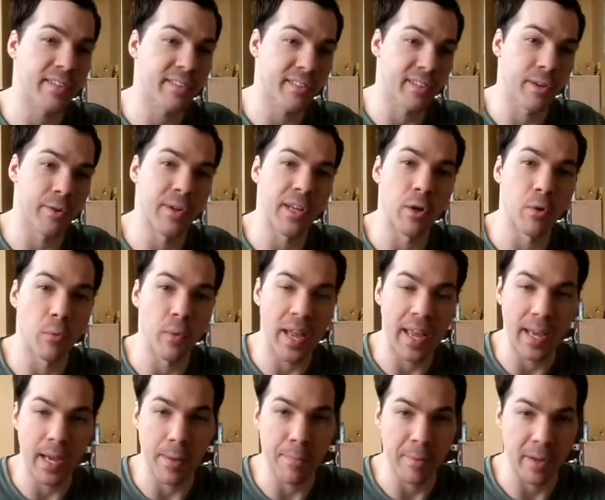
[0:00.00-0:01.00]
So he'll
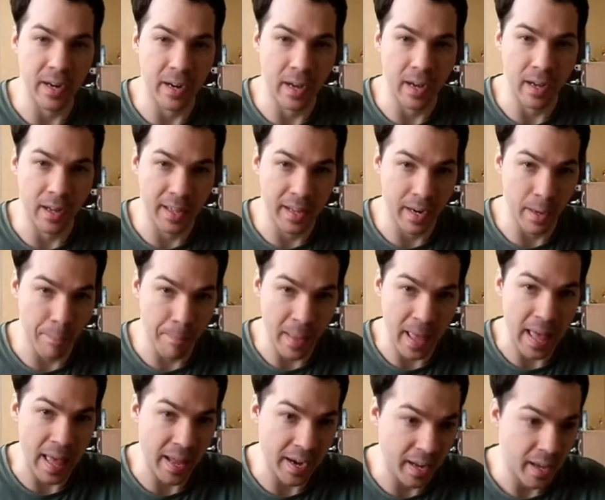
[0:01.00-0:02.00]
wake up in a
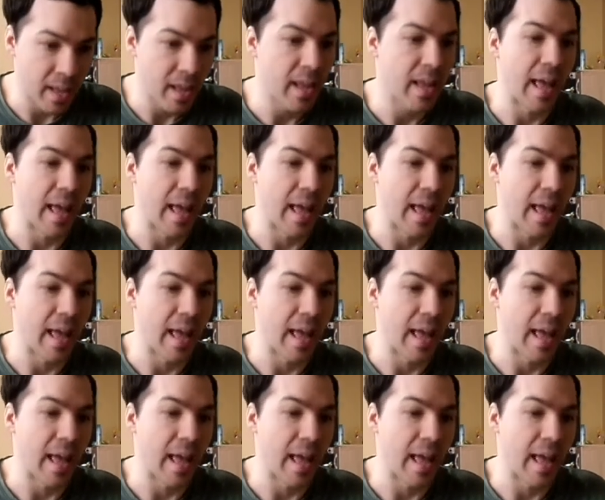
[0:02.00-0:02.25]
bed,